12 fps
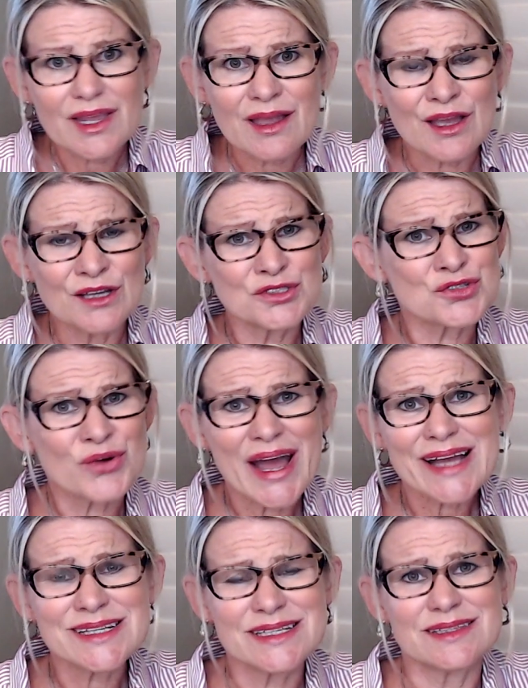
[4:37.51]

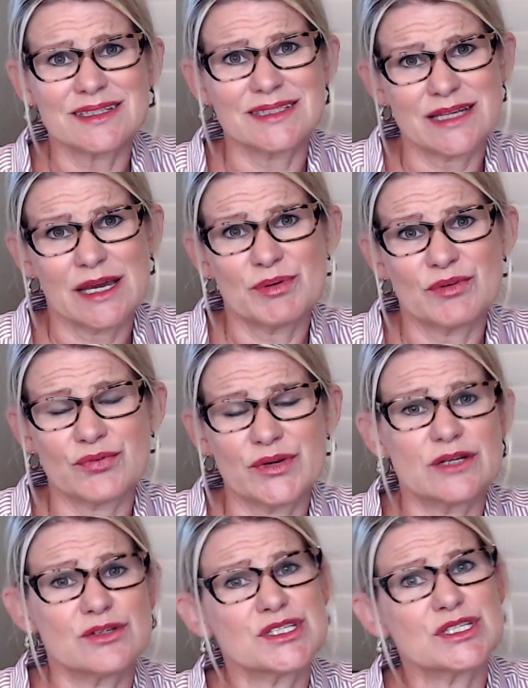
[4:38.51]
attracting the type of
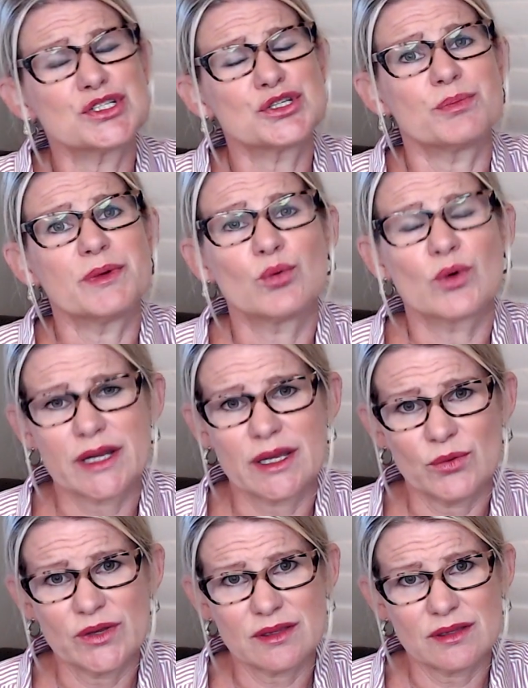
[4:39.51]
readers that you'll be working
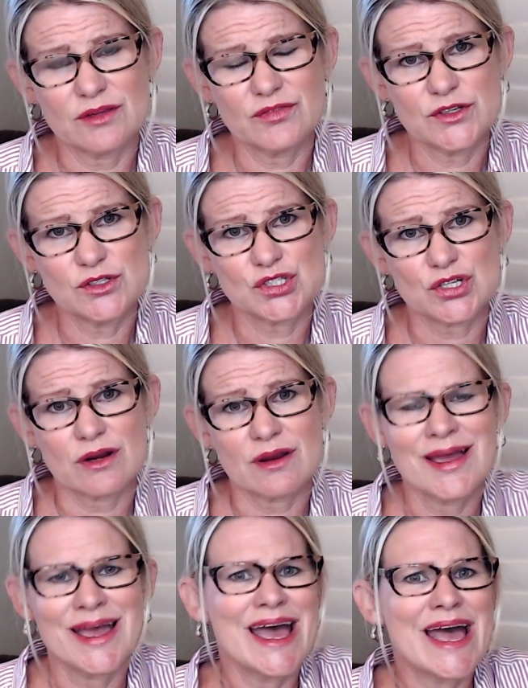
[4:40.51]
with in the future.
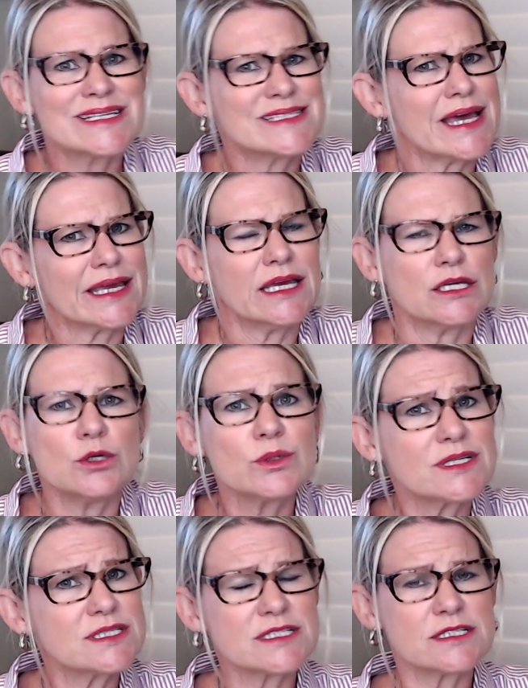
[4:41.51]
2nd, you
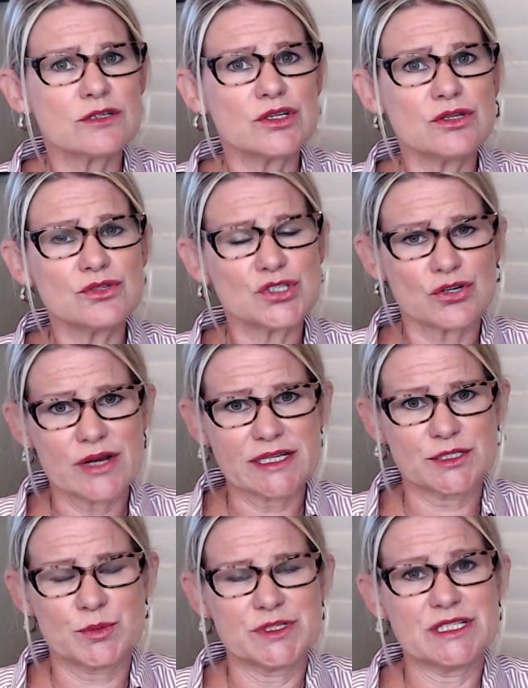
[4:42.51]
can still use your
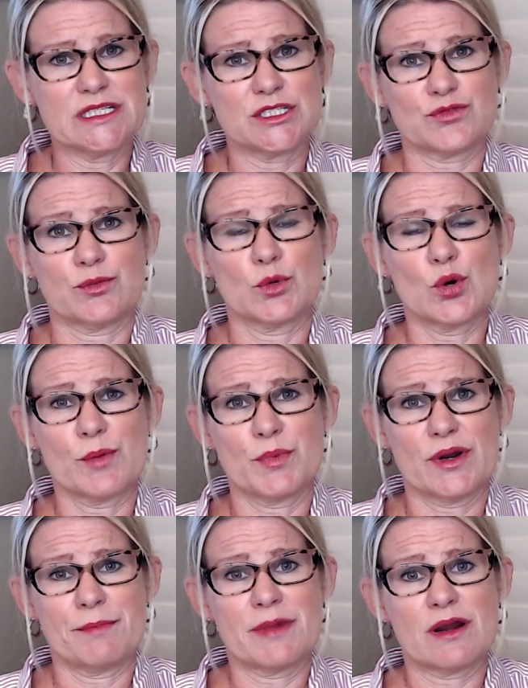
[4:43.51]
expertise from corporate
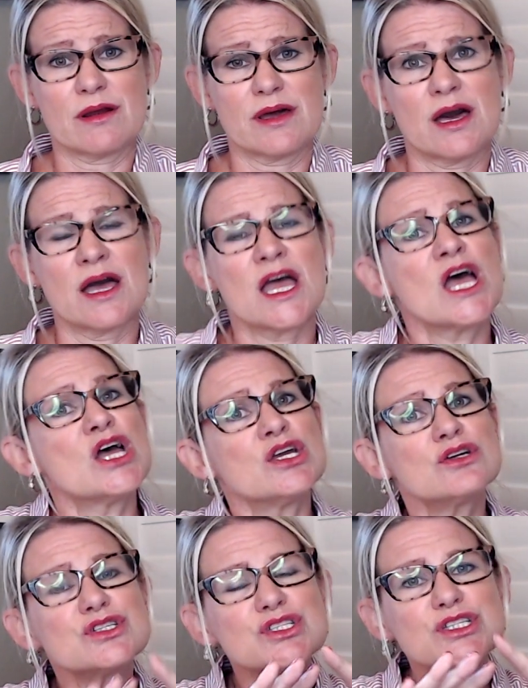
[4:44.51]
America. You're
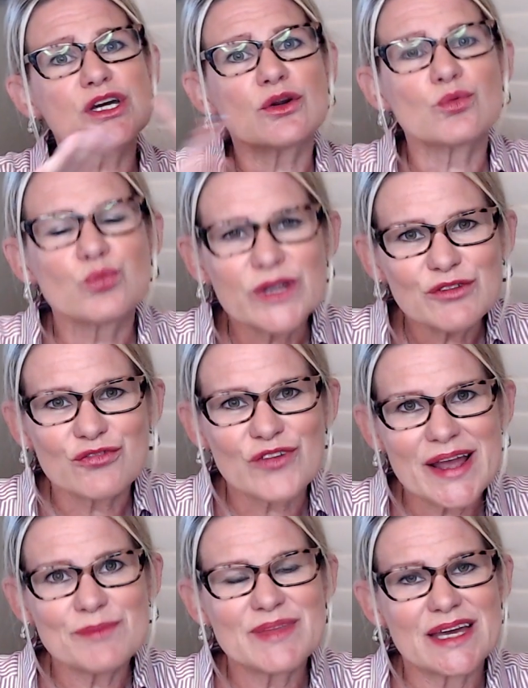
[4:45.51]
just going to
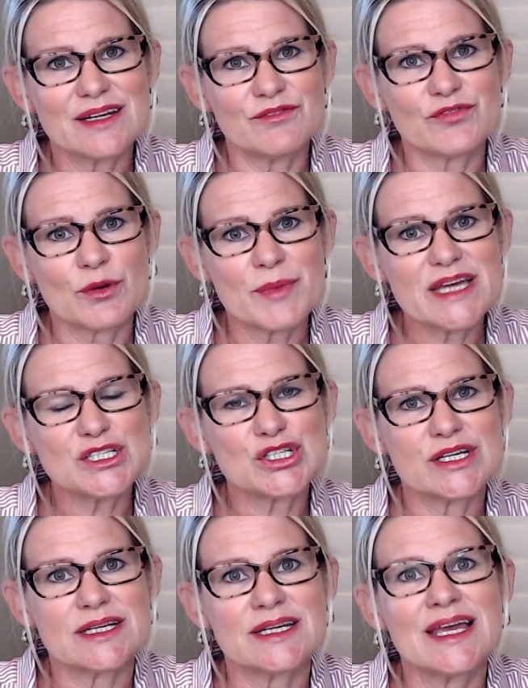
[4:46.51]
reframe that
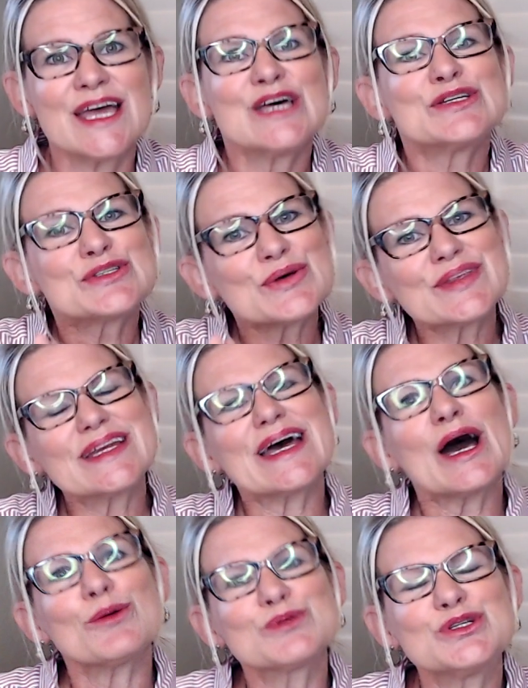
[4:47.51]
information so that it
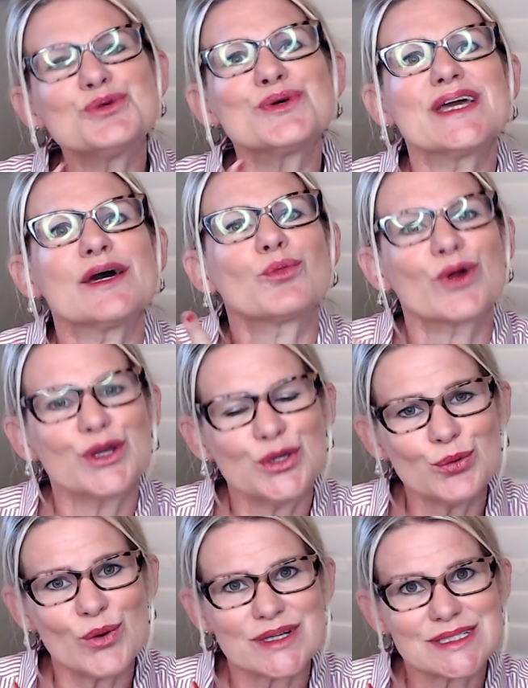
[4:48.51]
helps you get where you
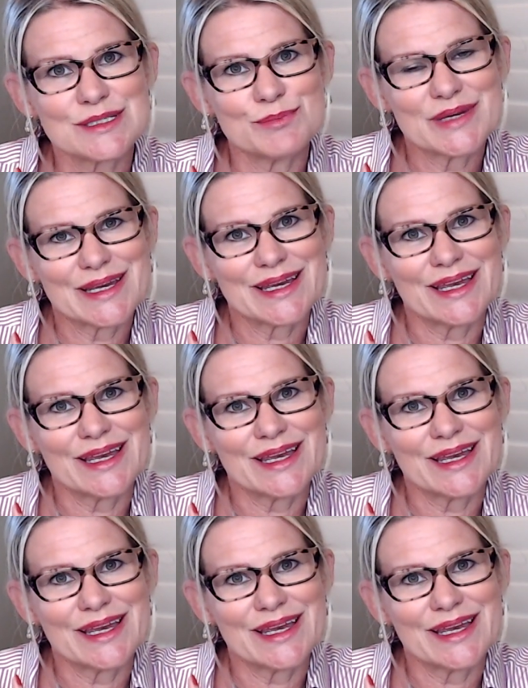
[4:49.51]
want to be.